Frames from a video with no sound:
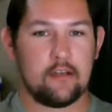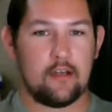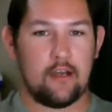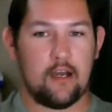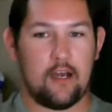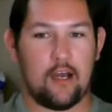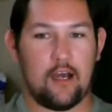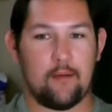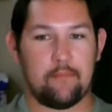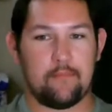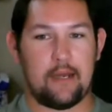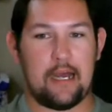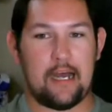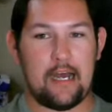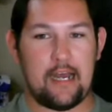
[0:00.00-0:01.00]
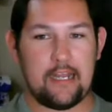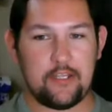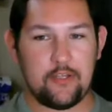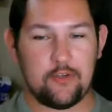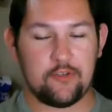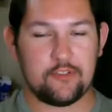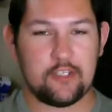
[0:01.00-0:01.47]
Um, I
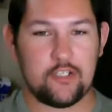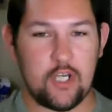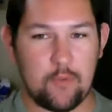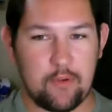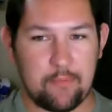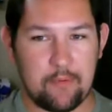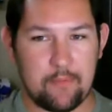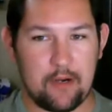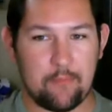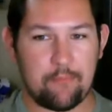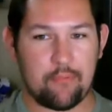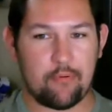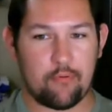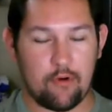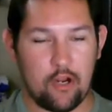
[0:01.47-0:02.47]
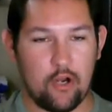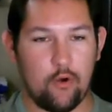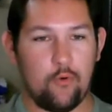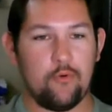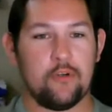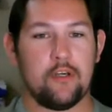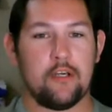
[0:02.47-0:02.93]
use Adobe Premiere
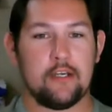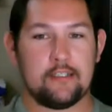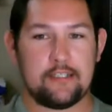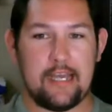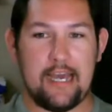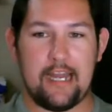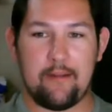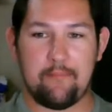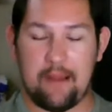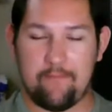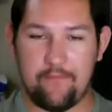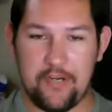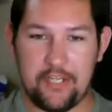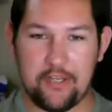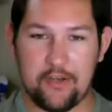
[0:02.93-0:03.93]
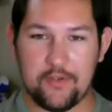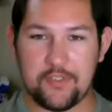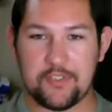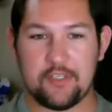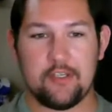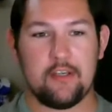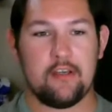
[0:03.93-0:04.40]
Pro to edit my videos.
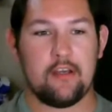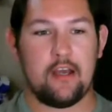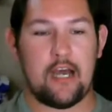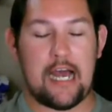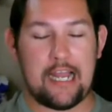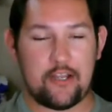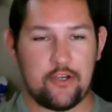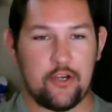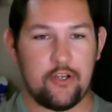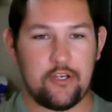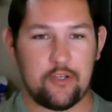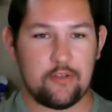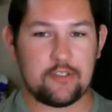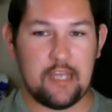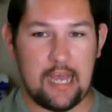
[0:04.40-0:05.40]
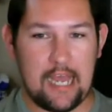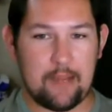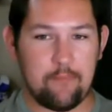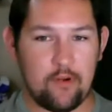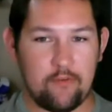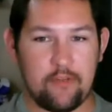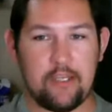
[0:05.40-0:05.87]
I could use
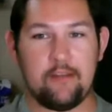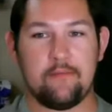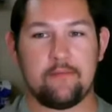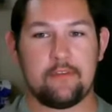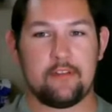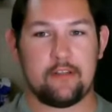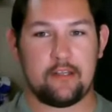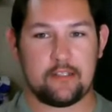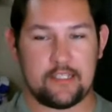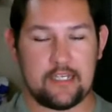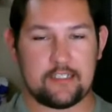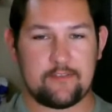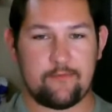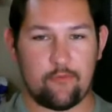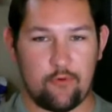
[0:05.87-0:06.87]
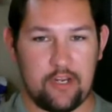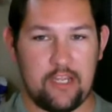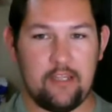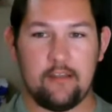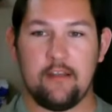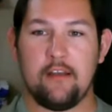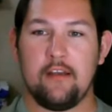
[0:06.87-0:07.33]
iMovie because that's
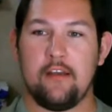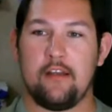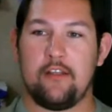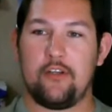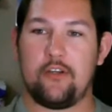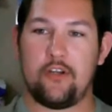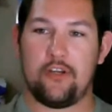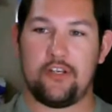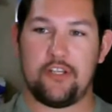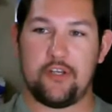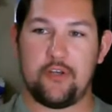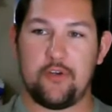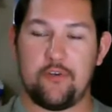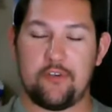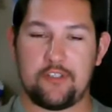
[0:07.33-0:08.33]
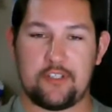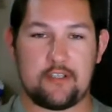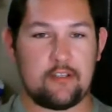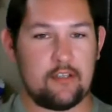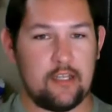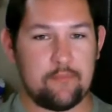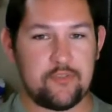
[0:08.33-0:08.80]
free. You could use
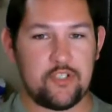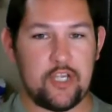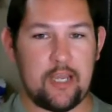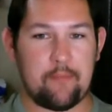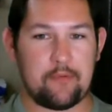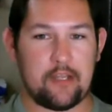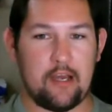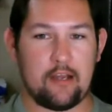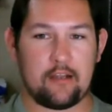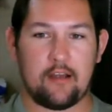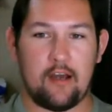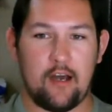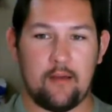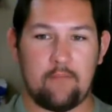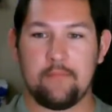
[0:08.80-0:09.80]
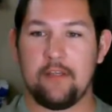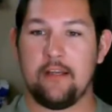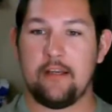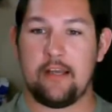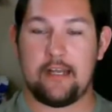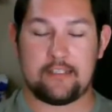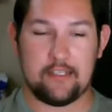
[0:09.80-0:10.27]
clipchamp.com.
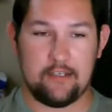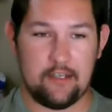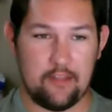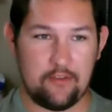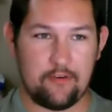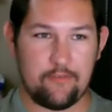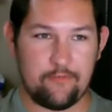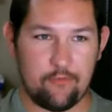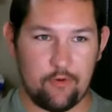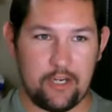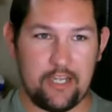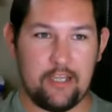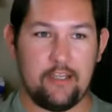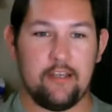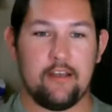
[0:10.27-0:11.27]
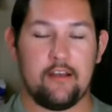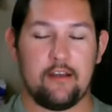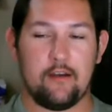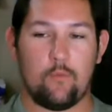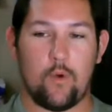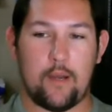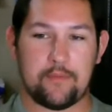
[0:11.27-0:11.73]
That's another free
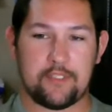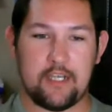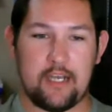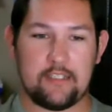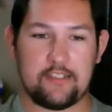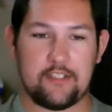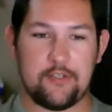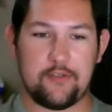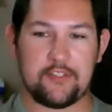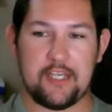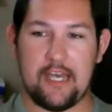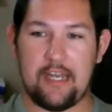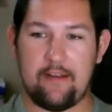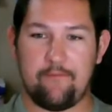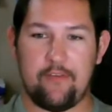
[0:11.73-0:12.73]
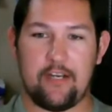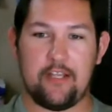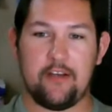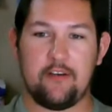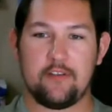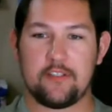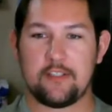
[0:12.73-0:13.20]
website to use to edit
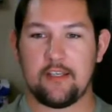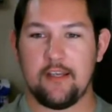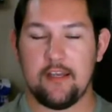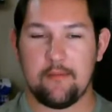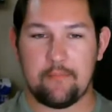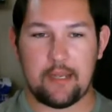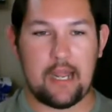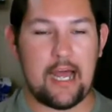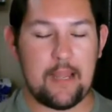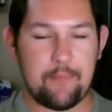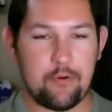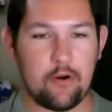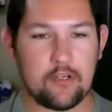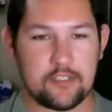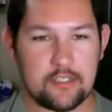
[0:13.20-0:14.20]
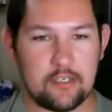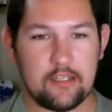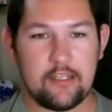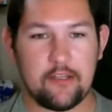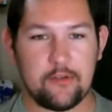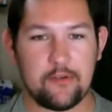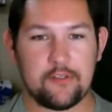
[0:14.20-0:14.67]
videos. But I
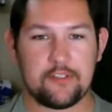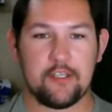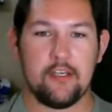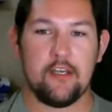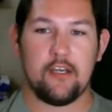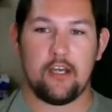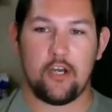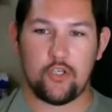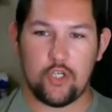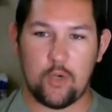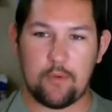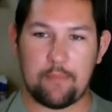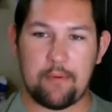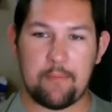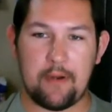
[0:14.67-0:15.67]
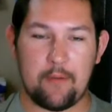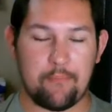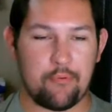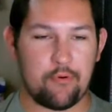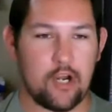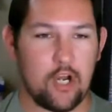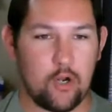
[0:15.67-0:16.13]
personally use Adobe Premiere
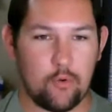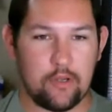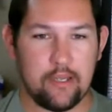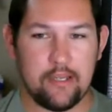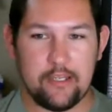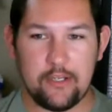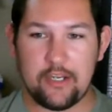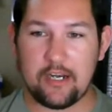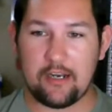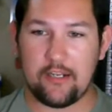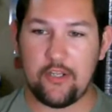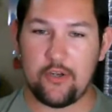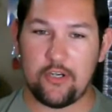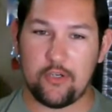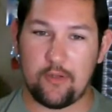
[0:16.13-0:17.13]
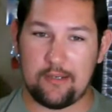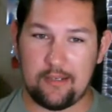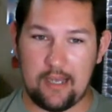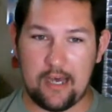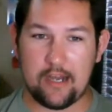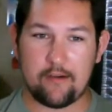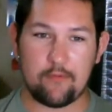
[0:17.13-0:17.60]
Pro. You can you can do a
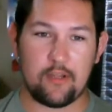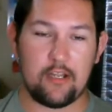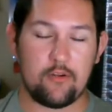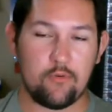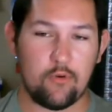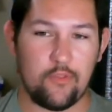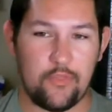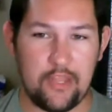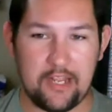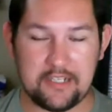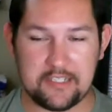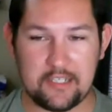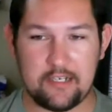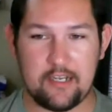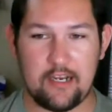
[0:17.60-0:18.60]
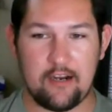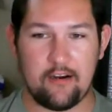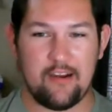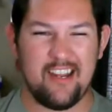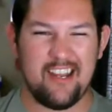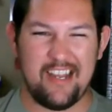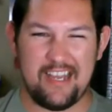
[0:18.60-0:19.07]
lot of really cool things on
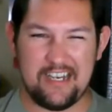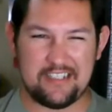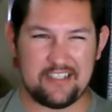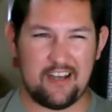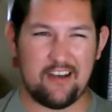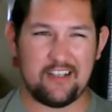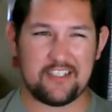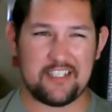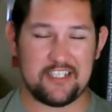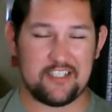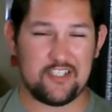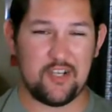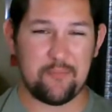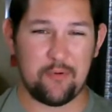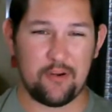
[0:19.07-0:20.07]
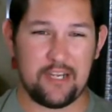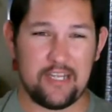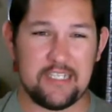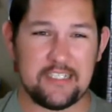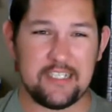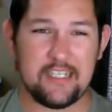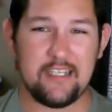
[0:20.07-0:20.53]
there, and it's honestly super
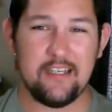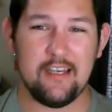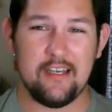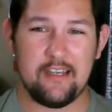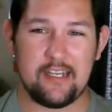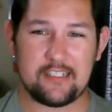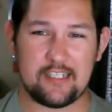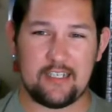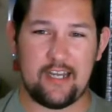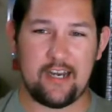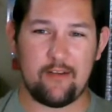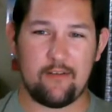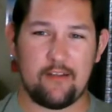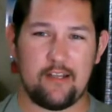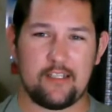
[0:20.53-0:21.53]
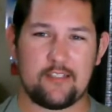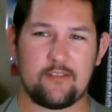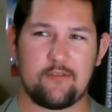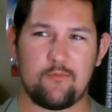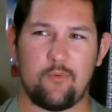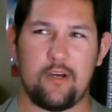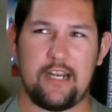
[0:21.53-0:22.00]
easy. It's a lot of
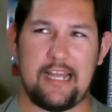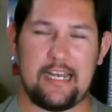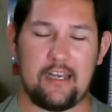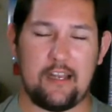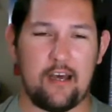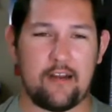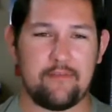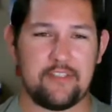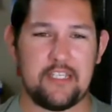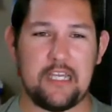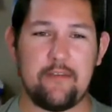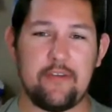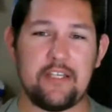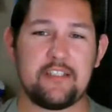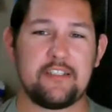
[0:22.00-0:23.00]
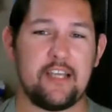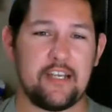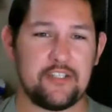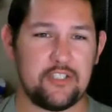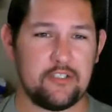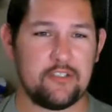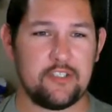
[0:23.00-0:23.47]
it's what a lot of TV
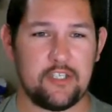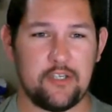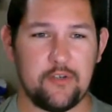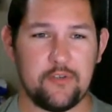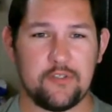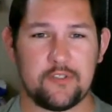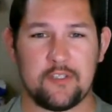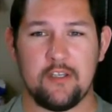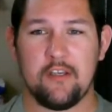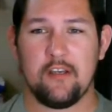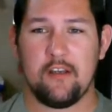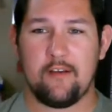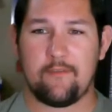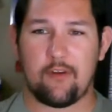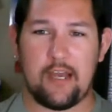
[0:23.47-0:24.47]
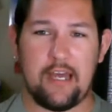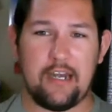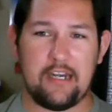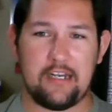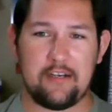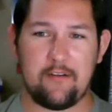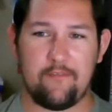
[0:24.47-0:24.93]
stations use for
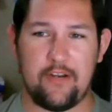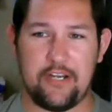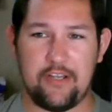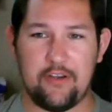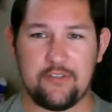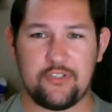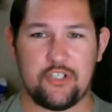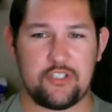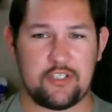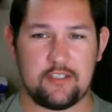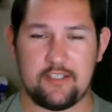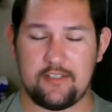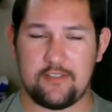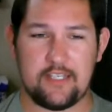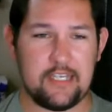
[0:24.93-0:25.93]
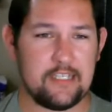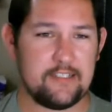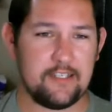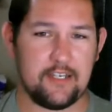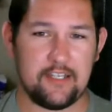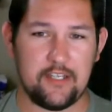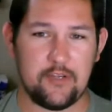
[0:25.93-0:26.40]
editing your videos, just because it's
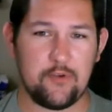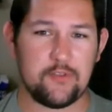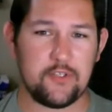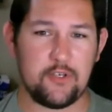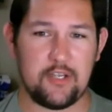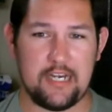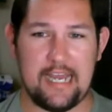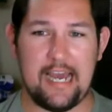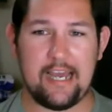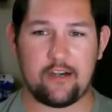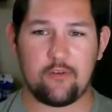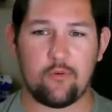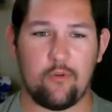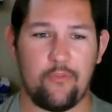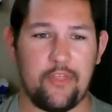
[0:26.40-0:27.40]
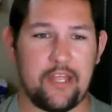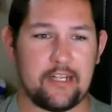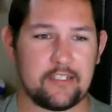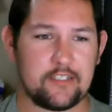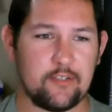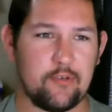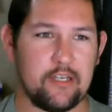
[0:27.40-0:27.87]
easy to use and you can add cool
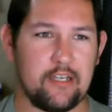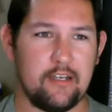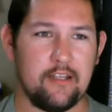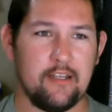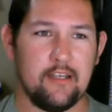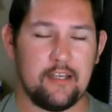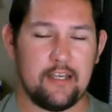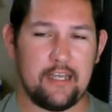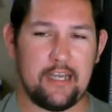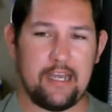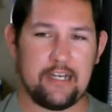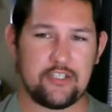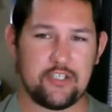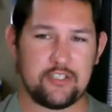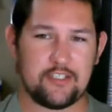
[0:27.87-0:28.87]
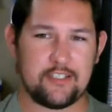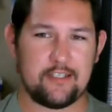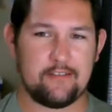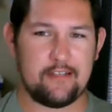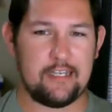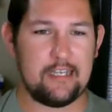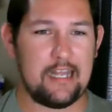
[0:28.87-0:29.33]
things to it, and it's just
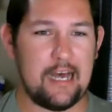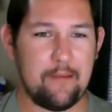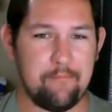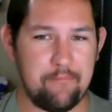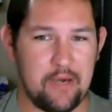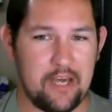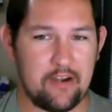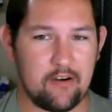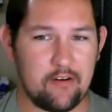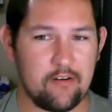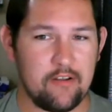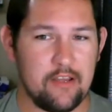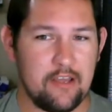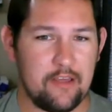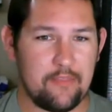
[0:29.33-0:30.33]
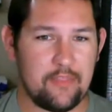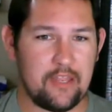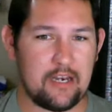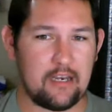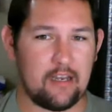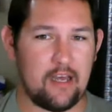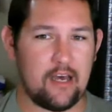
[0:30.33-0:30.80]
a lot better than
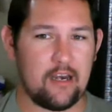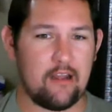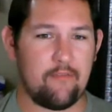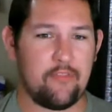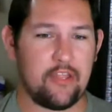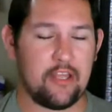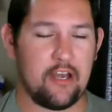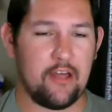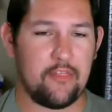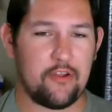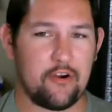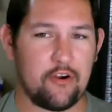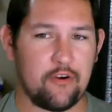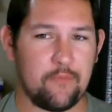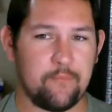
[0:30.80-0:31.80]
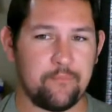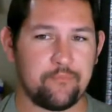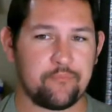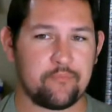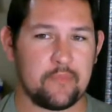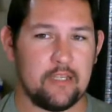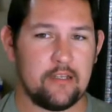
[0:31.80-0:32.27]
a lot of the other
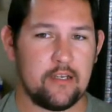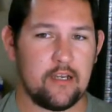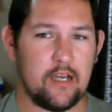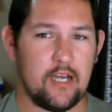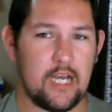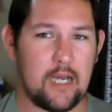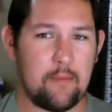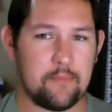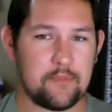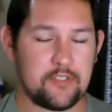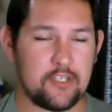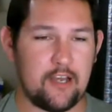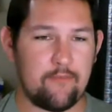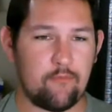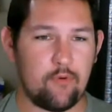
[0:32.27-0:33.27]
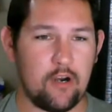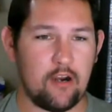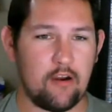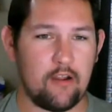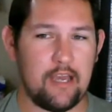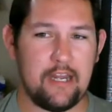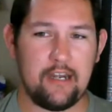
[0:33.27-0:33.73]
um,
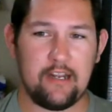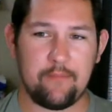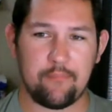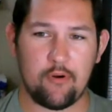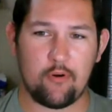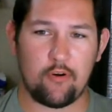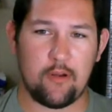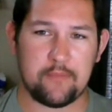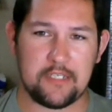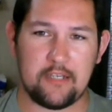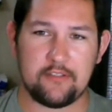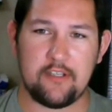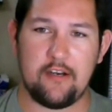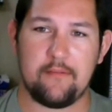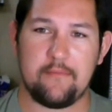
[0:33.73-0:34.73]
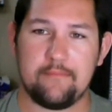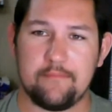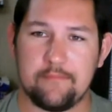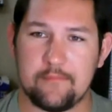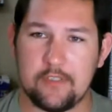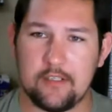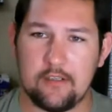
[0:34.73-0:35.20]
software editing programs out there.
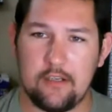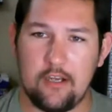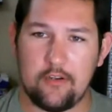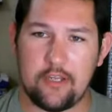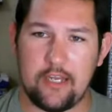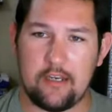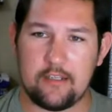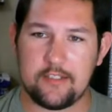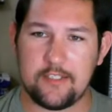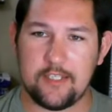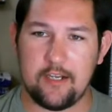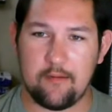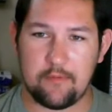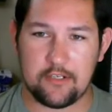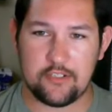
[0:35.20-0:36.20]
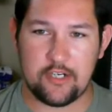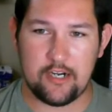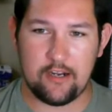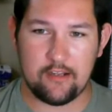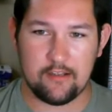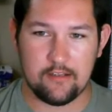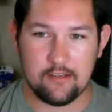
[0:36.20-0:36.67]
Okay, let's see here. I'm going to try
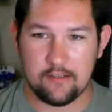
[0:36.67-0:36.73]
to.